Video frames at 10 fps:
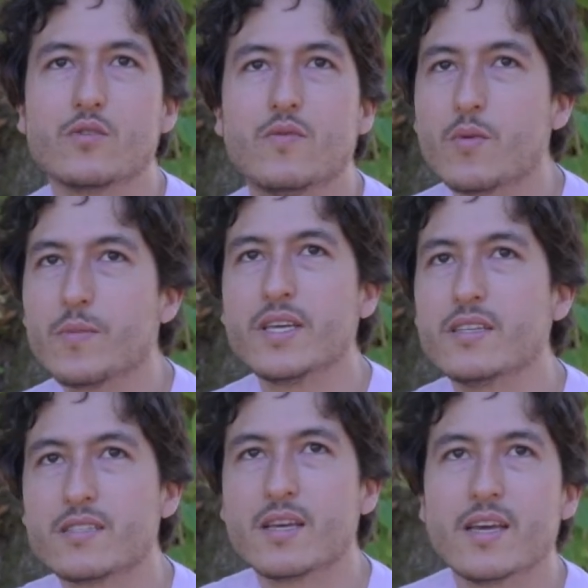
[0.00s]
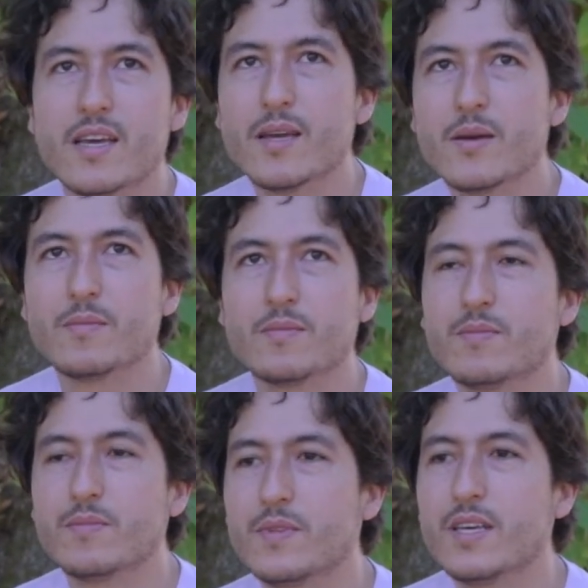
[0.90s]
for me is the
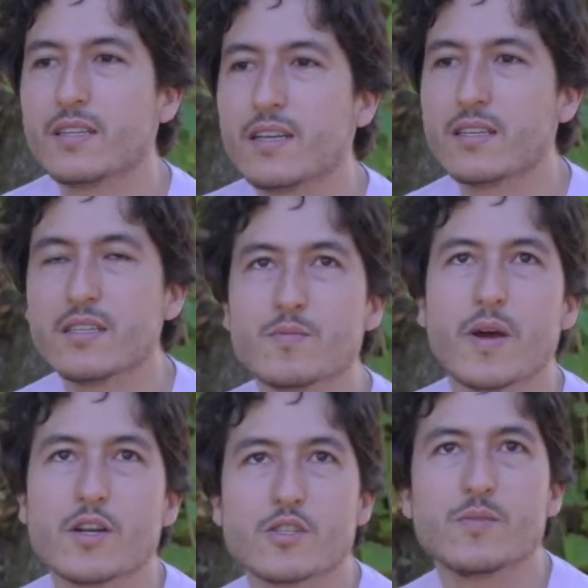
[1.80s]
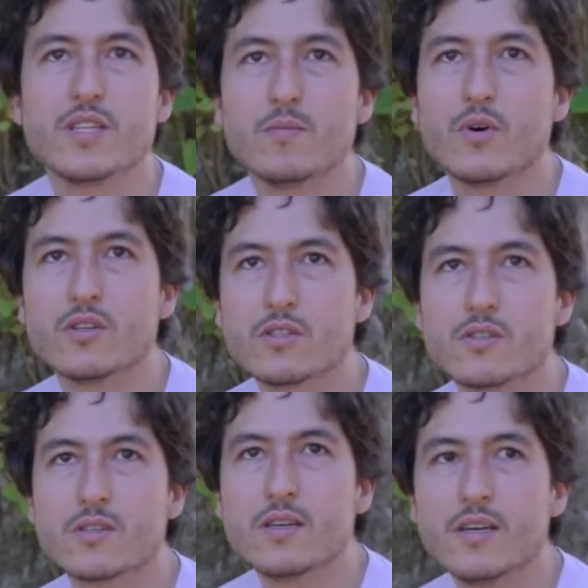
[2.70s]
thing that inspires me the most.
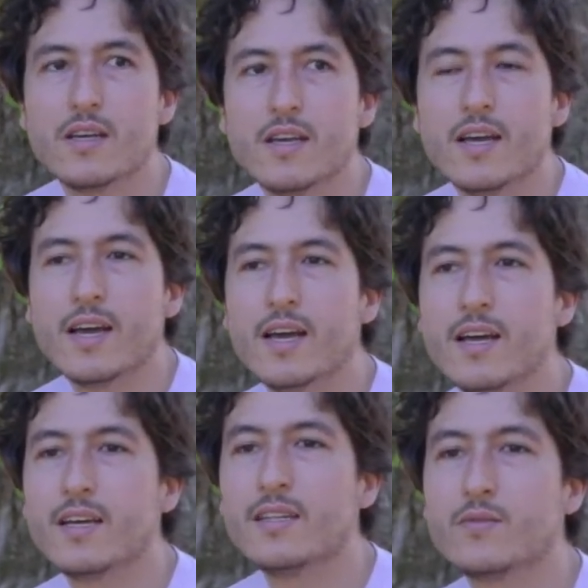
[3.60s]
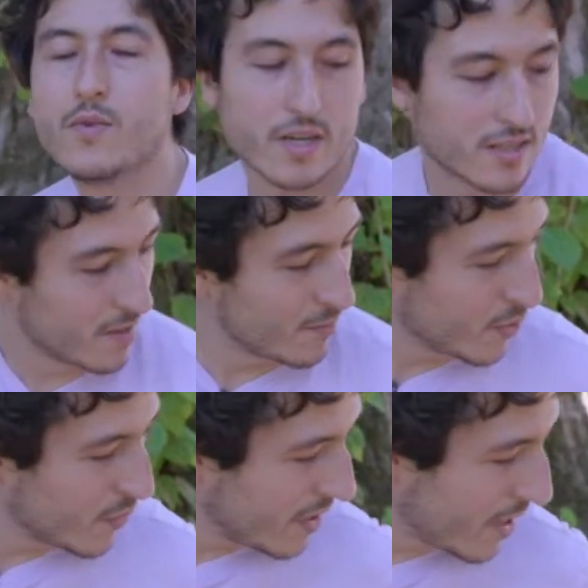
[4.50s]
And for
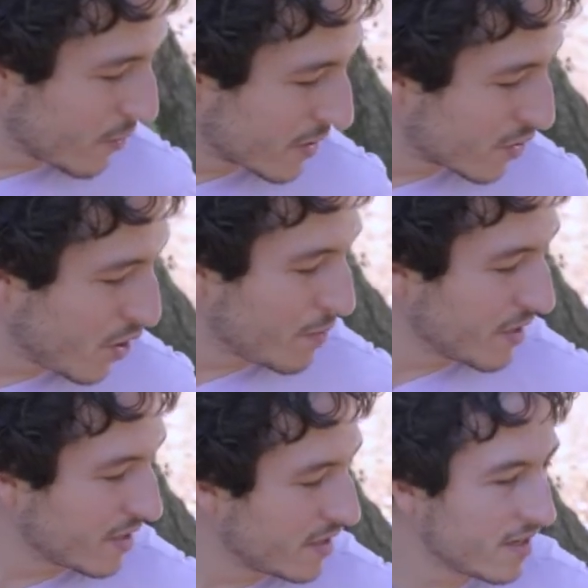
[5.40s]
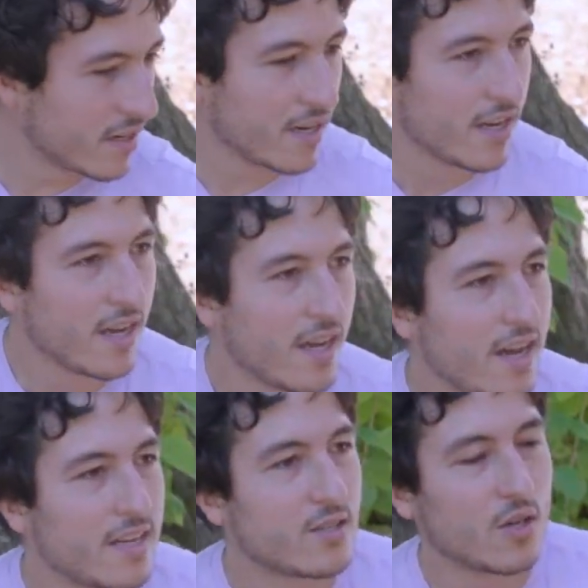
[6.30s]
example, when I was coming here,
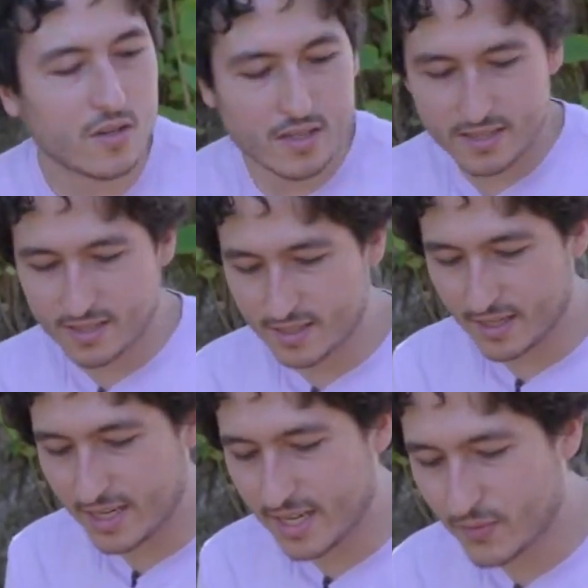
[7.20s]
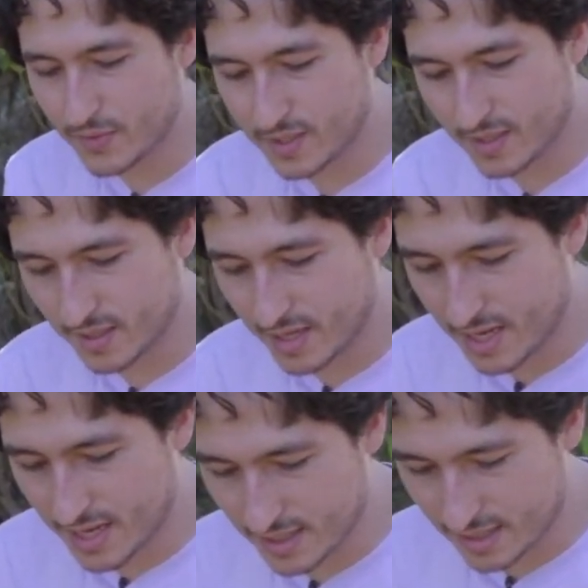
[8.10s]
I saw these leaves
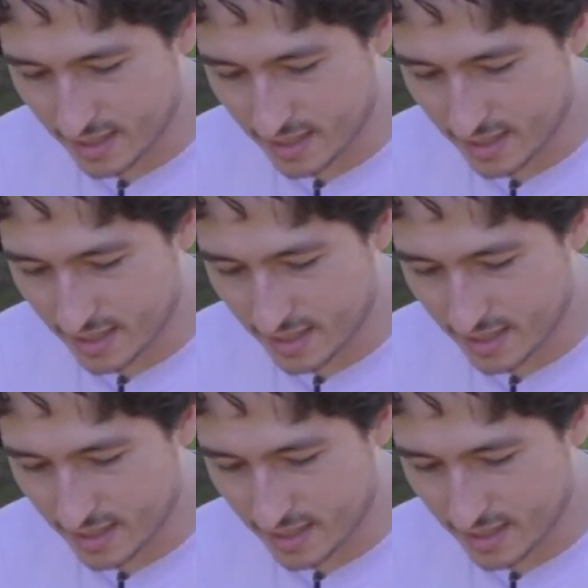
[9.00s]
that